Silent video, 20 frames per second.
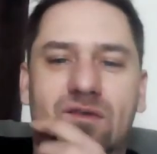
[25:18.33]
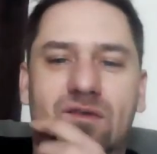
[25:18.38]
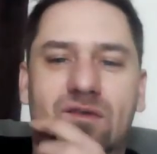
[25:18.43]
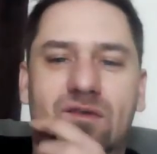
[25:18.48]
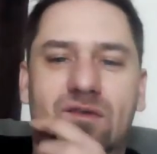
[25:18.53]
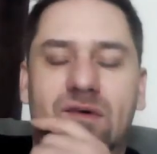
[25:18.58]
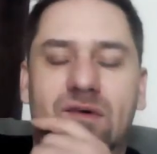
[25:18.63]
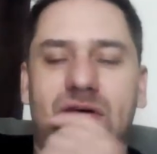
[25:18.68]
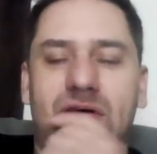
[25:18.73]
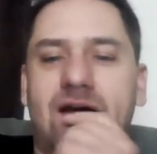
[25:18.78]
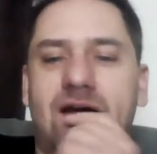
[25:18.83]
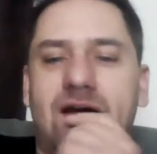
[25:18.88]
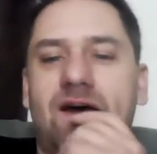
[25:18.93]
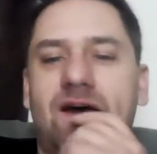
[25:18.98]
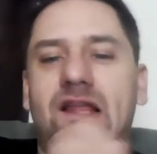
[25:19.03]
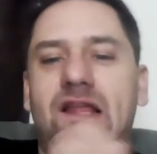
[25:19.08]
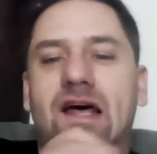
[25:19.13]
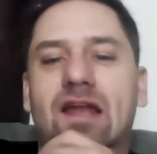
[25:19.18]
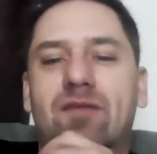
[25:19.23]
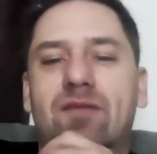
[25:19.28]

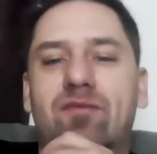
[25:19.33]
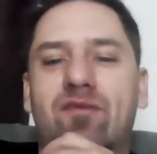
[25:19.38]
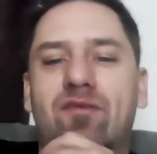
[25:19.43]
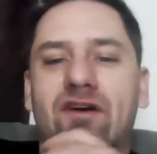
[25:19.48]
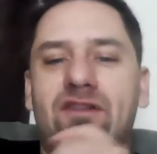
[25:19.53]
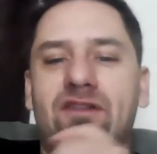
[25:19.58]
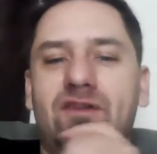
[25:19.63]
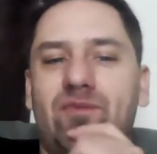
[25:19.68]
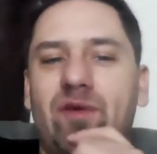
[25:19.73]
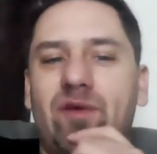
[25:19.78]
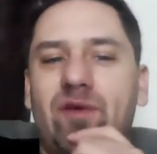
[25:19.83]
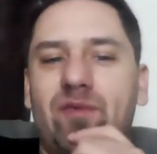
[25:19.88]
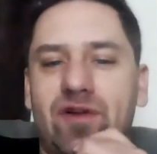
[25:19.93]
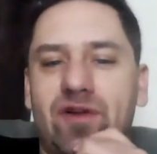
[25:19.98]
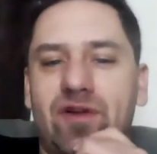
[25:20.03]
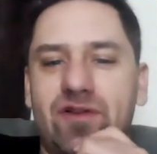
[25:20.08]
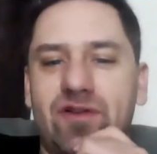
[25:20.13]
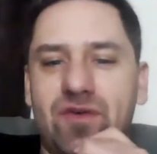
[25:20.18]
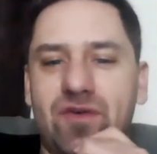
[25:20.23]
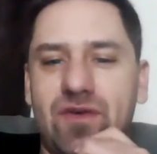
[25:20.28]
how a lot of other
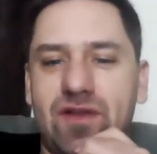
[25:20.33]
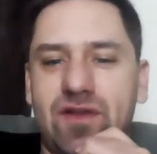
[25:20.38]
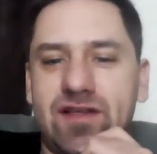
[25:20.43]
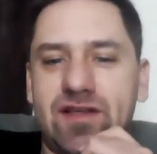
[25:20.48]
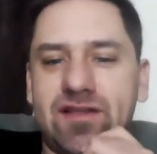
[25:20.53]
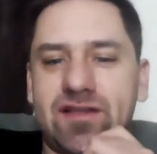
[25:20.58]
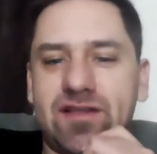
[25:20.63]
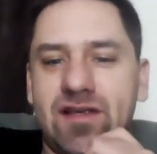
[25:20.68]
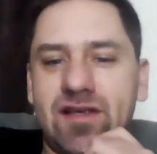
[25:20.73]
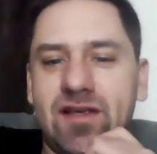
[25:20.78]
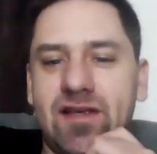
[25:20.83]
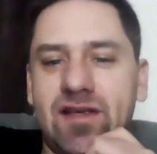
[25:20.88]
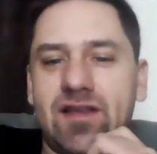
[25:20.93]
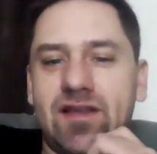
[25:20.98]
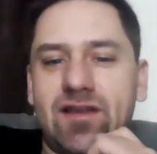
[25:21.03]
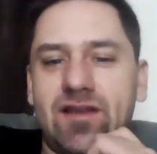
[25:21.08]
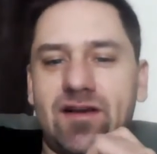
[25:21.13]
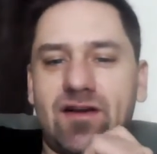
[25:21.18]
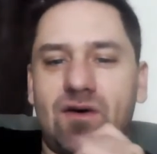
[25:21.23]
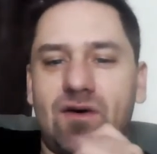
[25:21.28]
people are doing this,
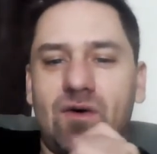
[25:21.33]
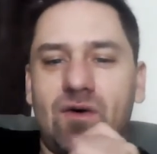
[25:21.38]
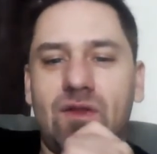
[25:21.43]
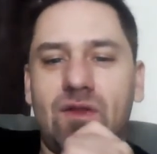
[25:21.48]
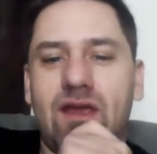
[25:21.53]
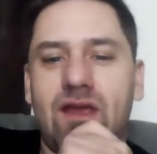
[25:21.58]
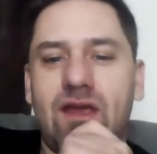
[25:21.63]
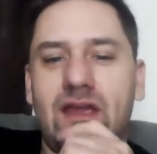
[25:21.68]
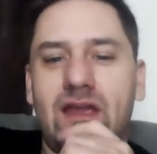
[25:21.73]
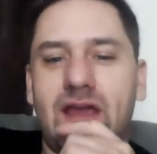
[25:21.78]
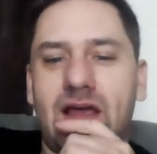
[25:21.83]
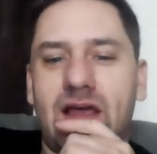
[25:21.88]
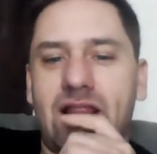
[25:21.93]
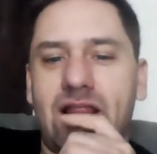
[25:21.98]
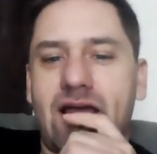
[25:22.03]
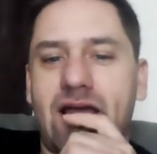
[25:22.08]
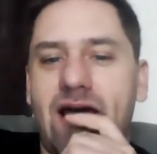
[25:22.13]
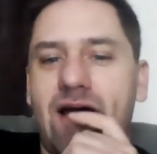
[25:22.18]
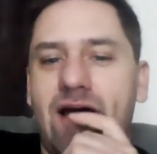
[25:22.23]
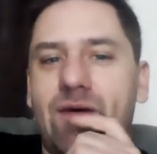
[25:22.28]
they're only
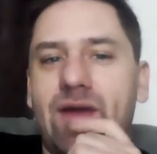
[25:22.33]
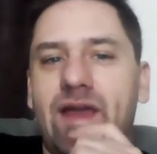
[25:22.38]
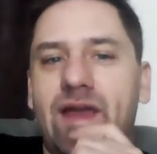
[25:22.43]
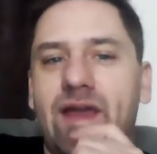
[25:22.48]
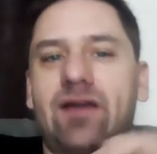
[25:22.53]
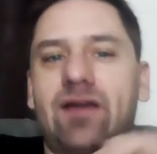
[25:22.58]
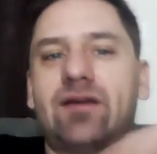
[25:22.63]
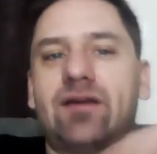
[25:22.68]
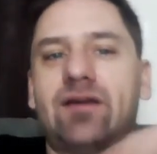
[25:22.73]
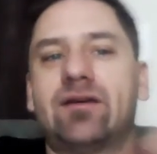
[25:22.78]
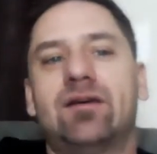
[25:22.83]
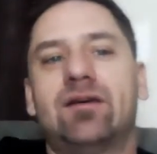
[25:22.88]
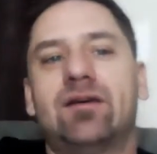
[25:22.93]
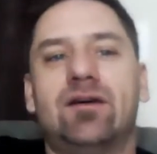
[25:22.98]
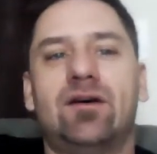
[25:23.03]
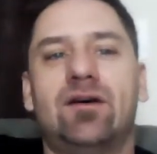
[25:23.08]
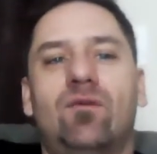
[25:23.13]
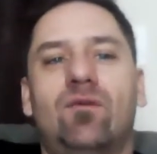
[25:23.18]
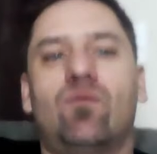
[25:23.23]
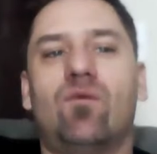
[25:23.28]
allowing
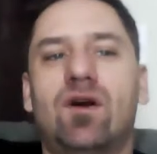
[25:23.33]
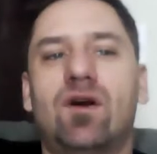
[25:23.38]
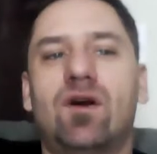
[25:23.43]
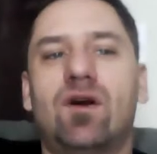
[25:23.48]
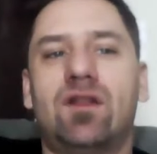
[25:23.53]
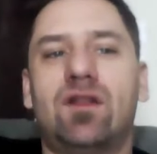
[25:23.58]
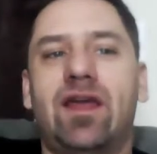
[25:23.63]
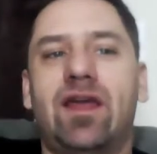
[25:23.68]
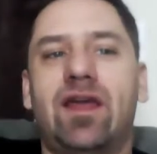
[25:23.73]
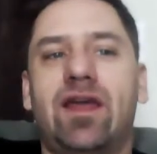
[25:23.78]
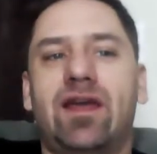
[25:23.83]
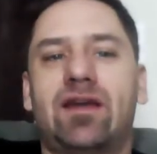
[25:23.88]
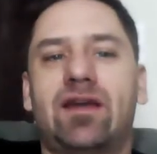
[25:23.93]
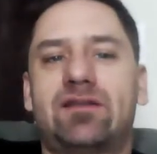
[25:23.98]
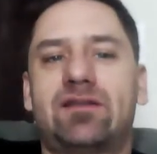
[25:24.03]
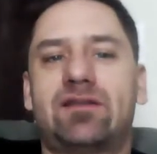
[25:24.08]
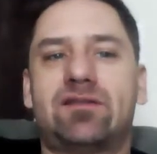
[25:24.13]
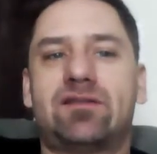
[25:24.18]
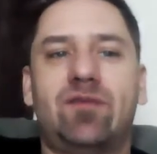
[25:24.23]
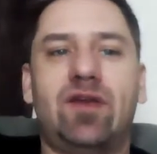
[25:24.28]
one
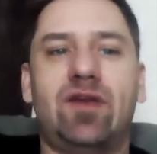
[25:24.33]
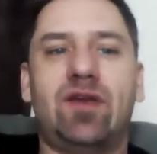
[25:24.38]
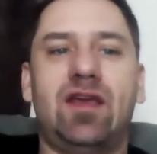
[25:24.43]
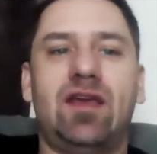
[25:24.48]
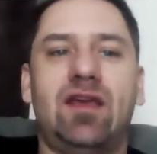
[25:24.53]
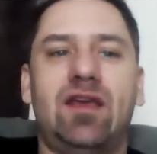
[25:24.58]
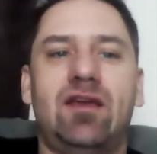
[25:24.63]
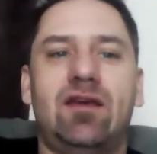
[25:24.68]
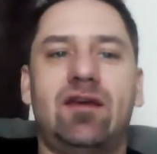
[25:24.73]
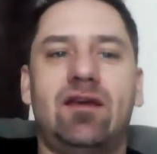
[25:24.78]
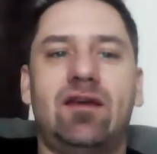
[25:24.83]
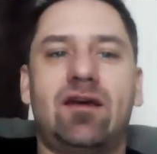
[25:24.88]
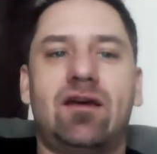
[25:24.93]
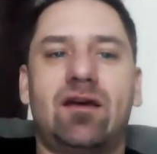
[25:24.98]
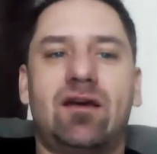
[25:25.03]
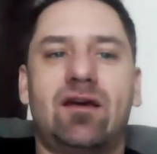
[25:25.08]
link to be